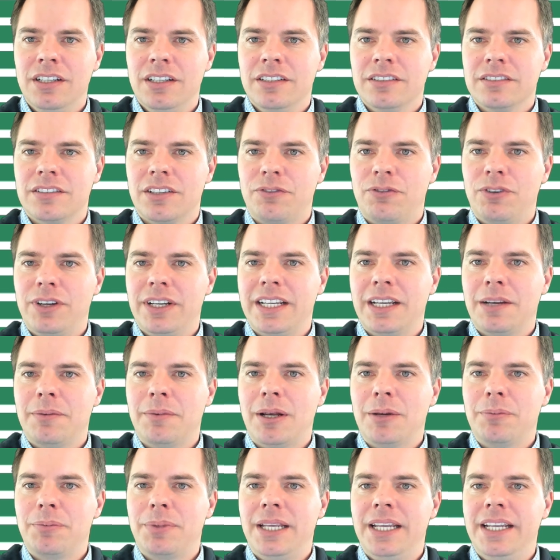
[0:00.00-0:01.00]
So if we come
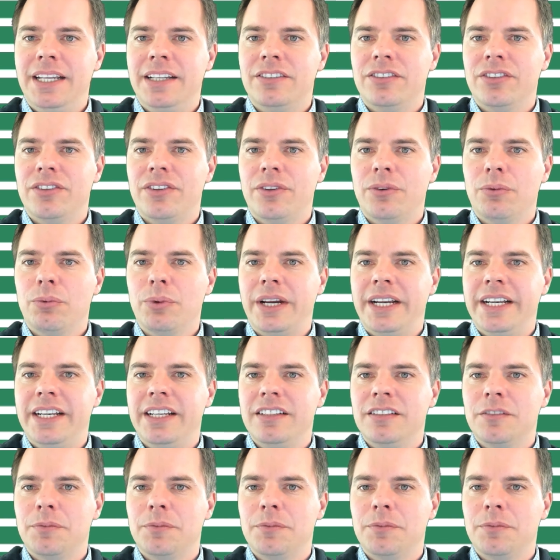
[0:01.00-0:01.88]
up here to the readings